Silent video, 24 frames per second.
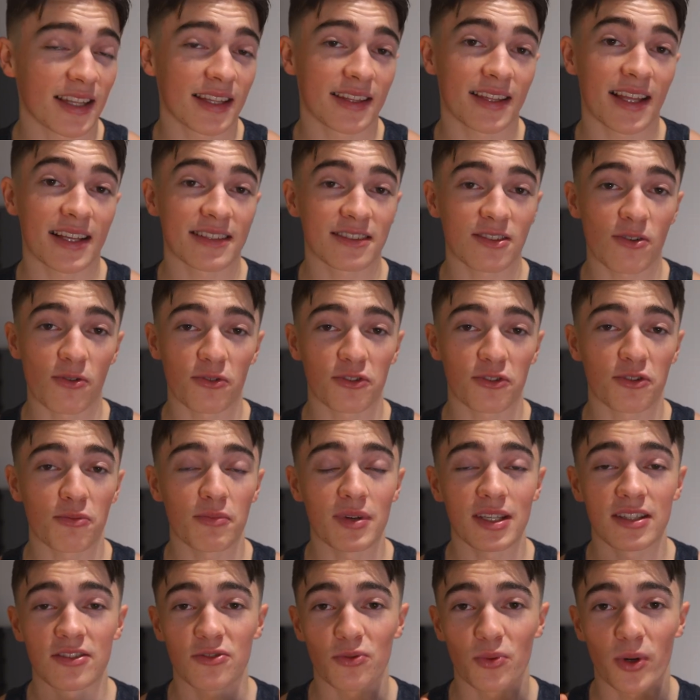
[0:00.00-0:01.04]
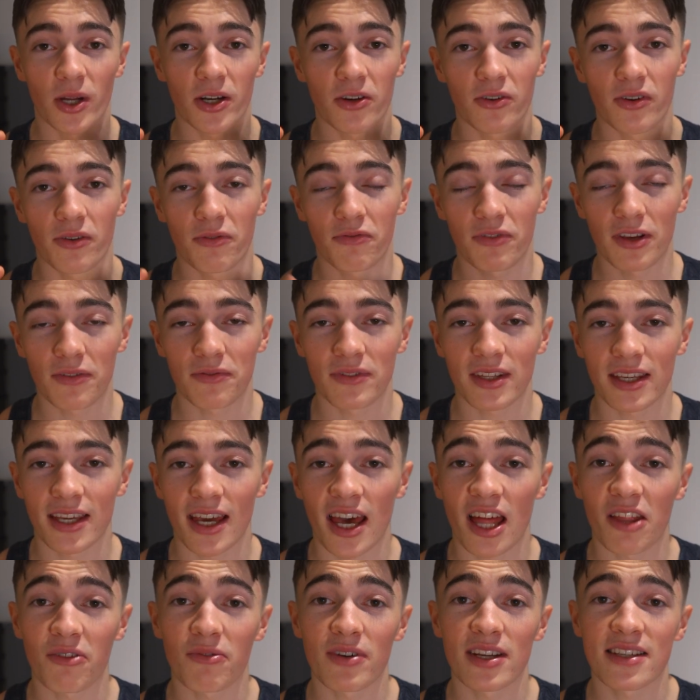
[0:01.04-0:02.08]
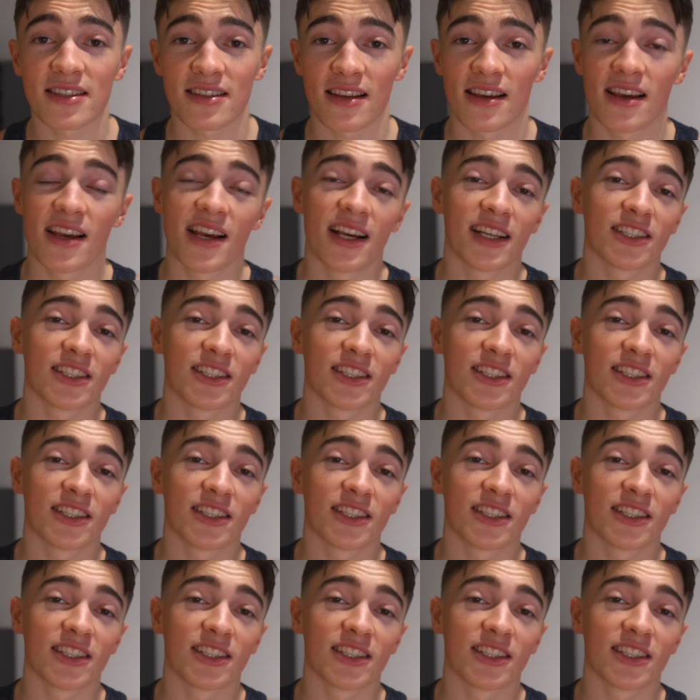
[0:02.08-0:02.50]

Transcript: that's going to be 250 calories.